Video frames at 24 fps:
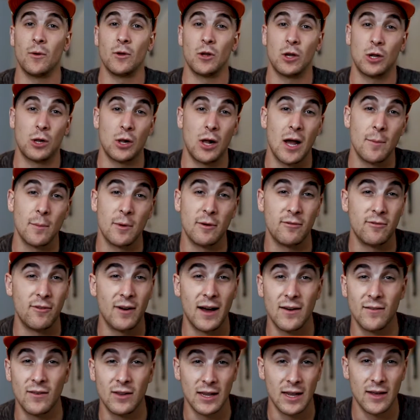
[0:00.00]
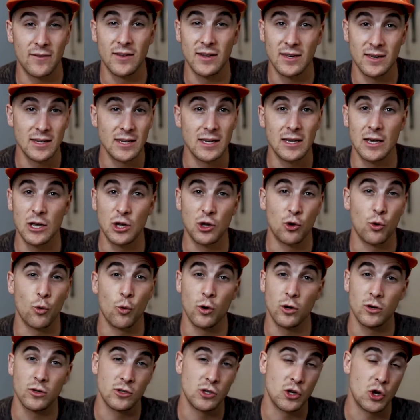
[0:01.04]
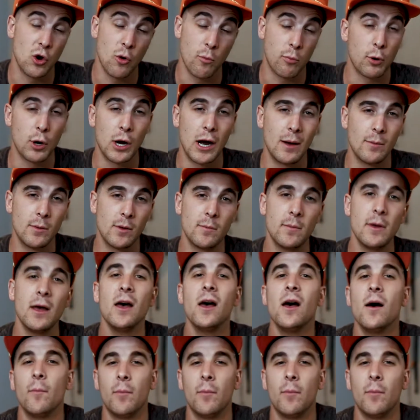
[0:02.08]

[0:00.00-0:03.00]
to climb a 5'11", indoors, no problem,